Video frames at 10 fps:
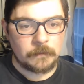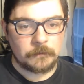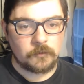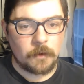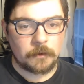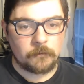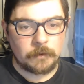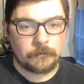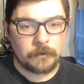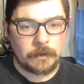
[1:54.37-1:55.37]
the Two-Hearted
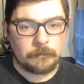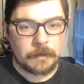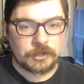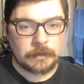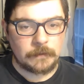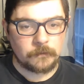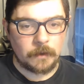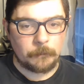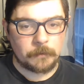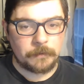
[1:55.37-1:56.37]
River in Michigan's
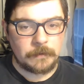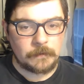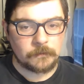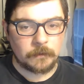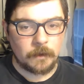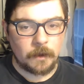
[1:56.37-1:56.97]
Upper Peninsula.